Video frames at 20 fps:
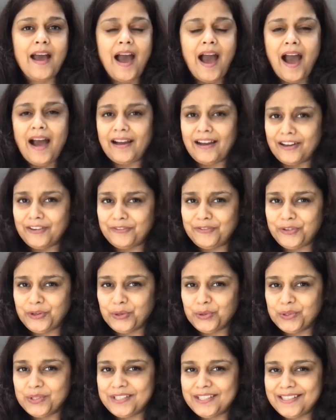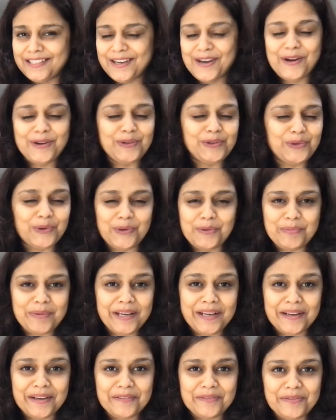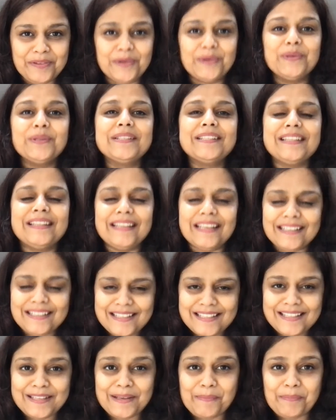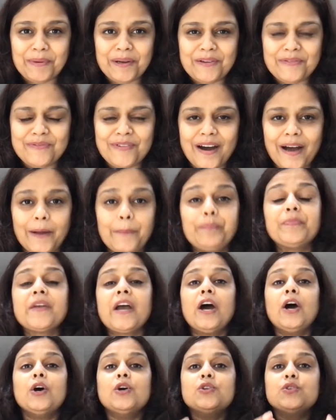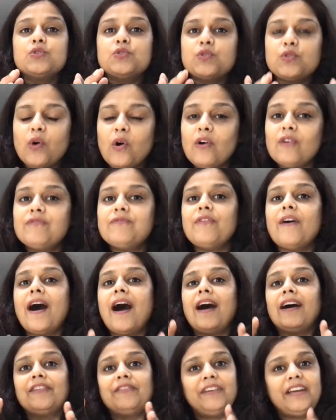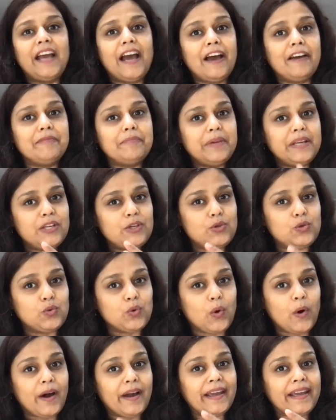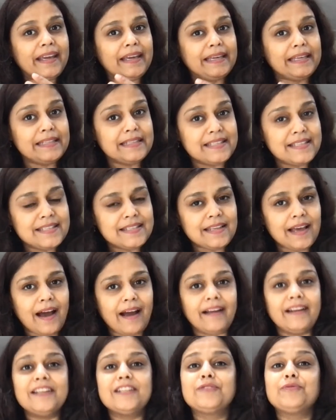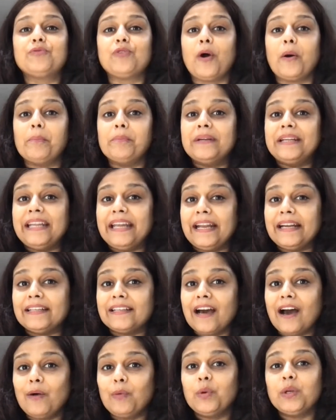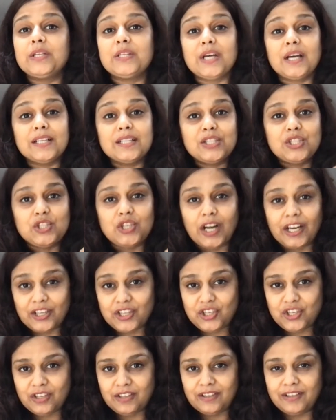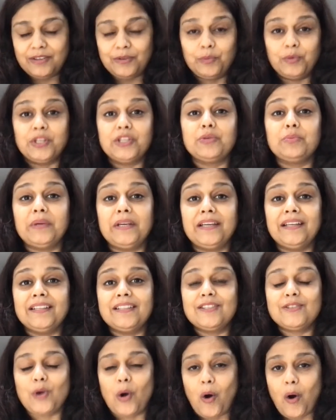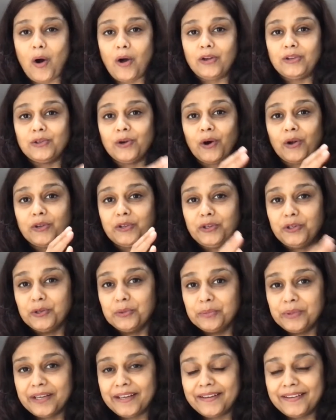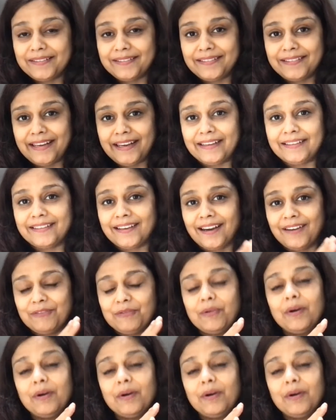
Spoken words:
Confused? Don't be confused. Let's simplify. So far we have been drawing insights from data which are structured, which means all your numerical data